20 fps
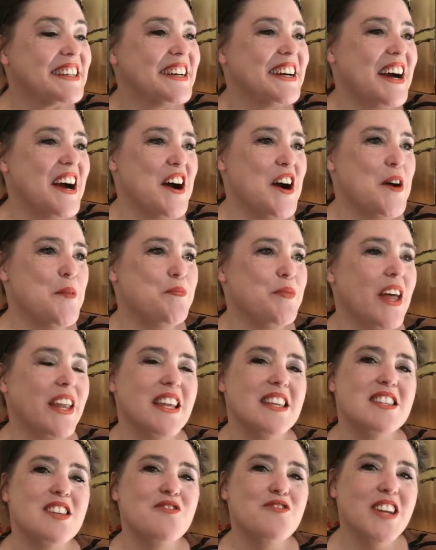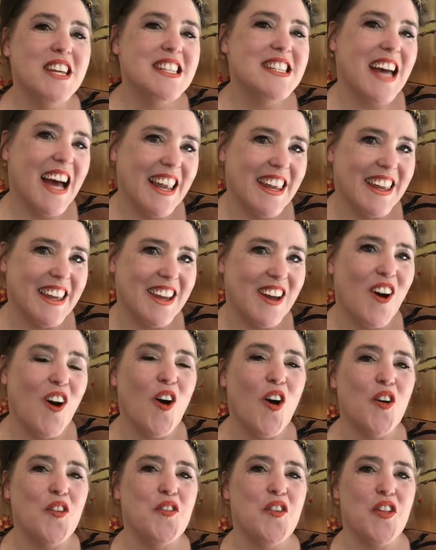And it's a retelling
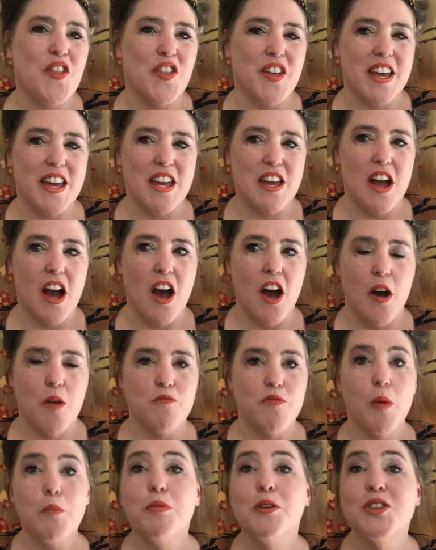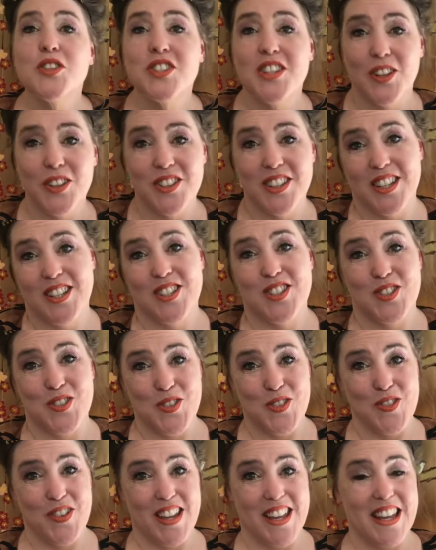of the Rumpelstiltskin
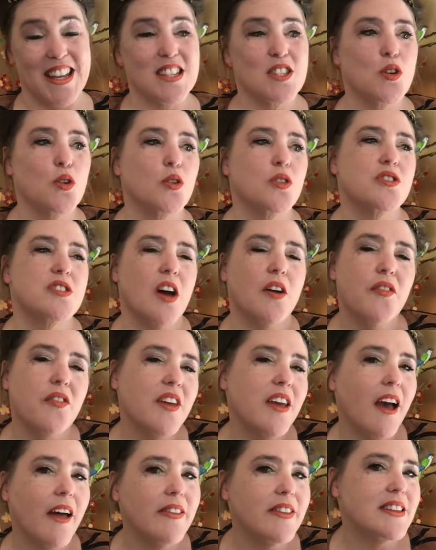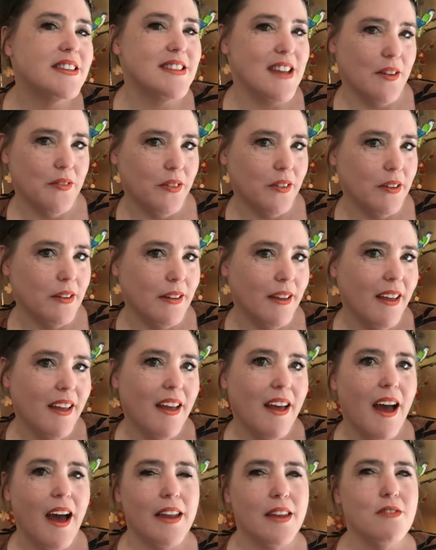story. It's called Duffy and the Devil,
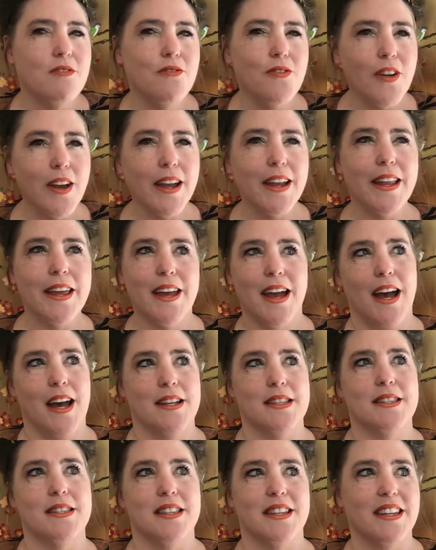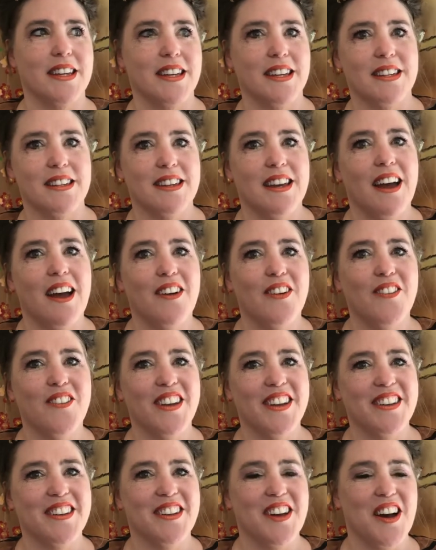and it really has the lead heroine